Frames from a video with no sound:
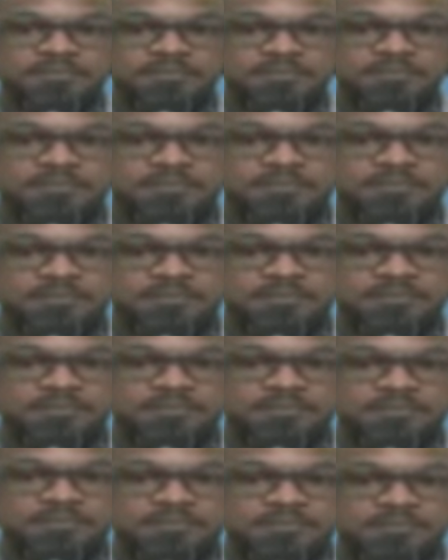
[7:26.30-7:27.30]

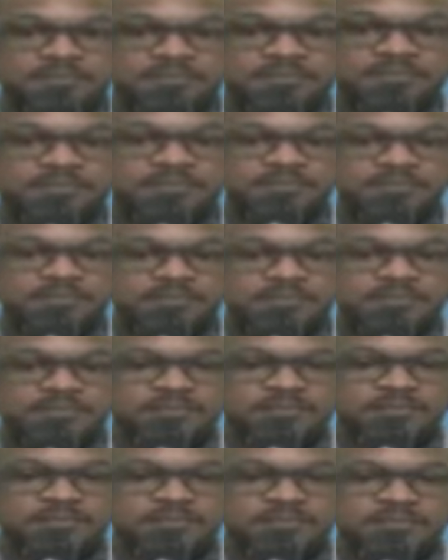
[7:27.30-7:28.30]

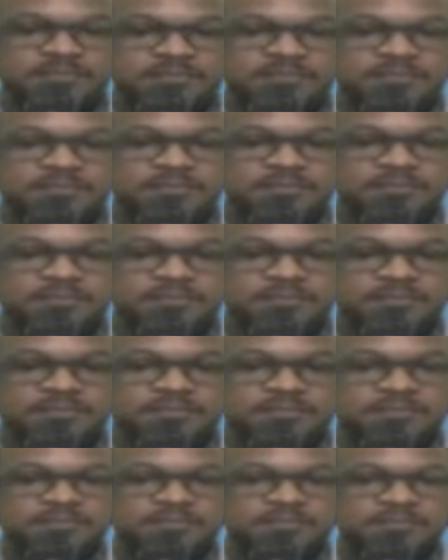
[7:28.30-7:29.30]

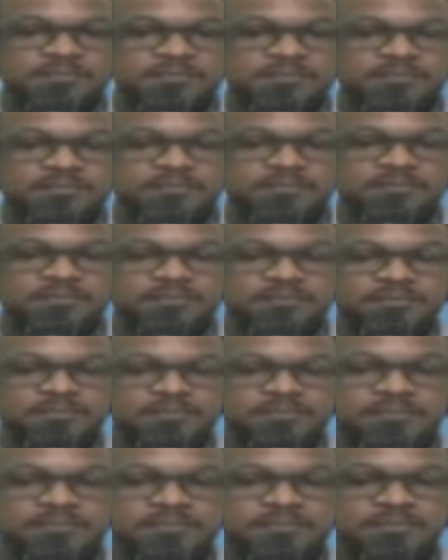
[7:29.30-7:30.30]

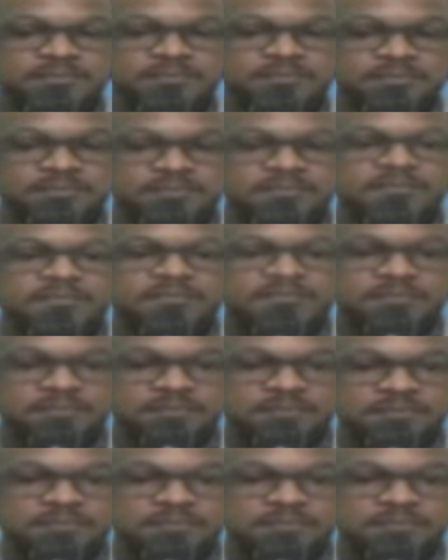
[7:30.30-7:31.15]
(not speaking)